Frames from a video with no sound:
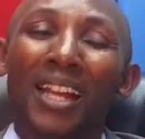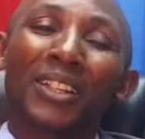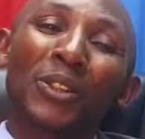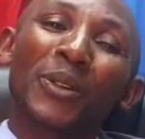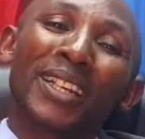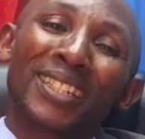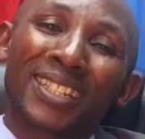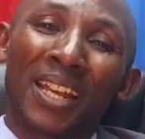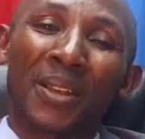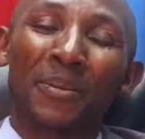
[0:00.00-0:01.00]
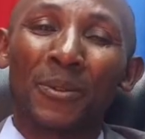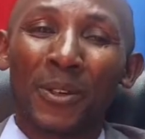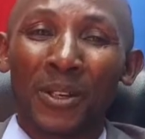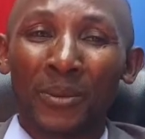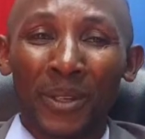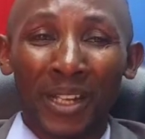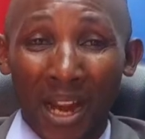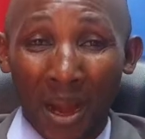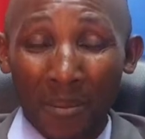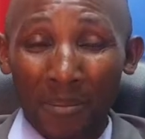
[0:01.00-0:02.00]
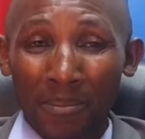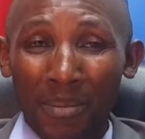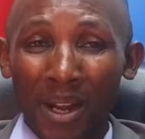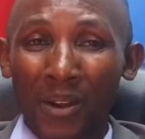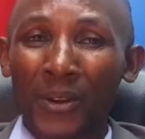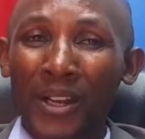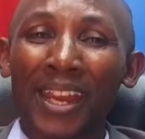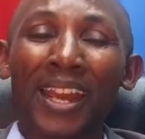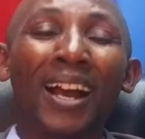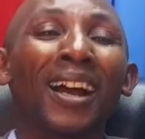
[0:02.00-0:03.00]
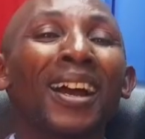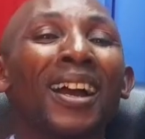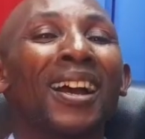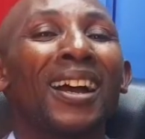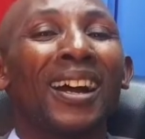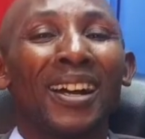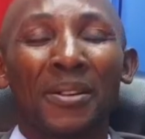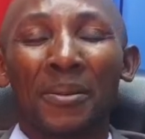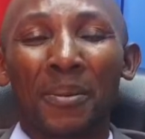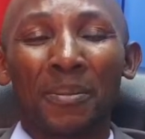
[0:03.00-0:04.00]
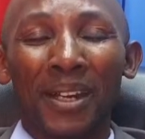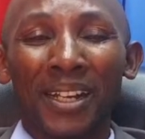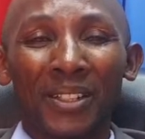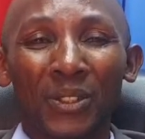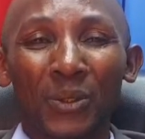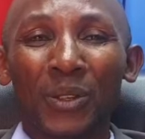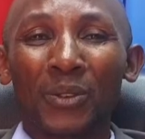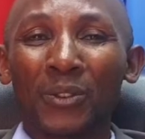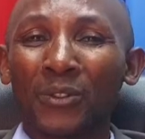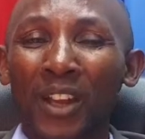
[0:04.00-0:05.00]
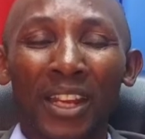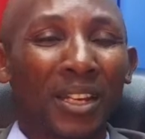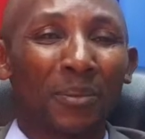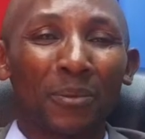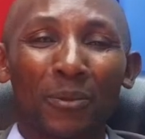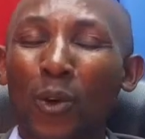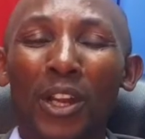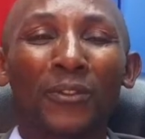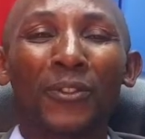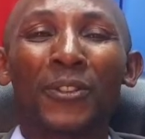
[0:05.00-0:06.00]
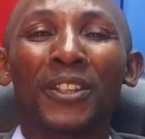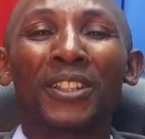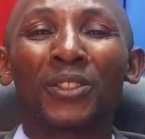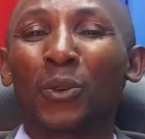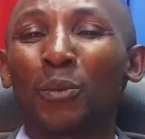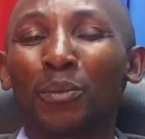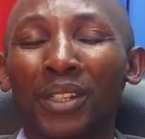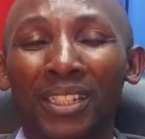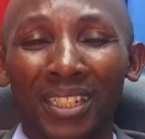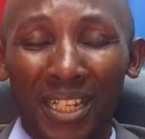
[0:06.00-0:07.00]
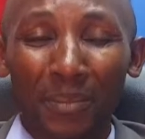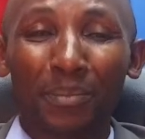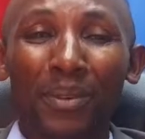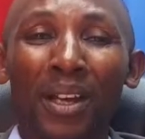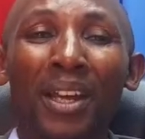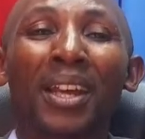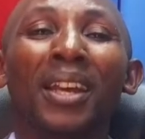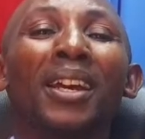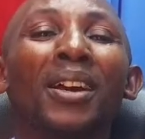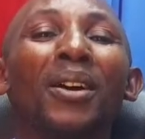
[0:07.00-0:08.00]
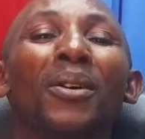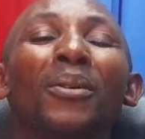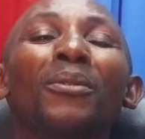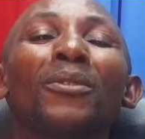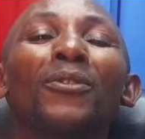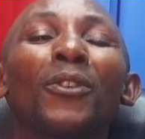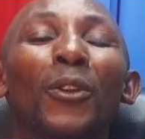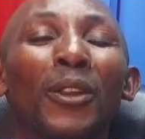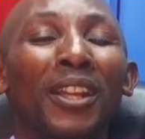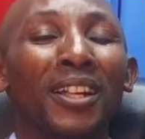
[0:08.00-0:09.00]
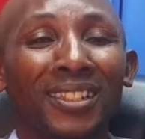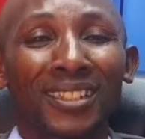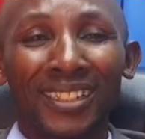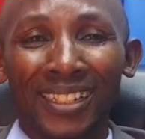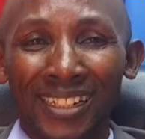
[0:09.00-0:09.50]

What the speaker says: Until next time when we come back on air, remember next week we've lined up wonderful things, so please keep following us.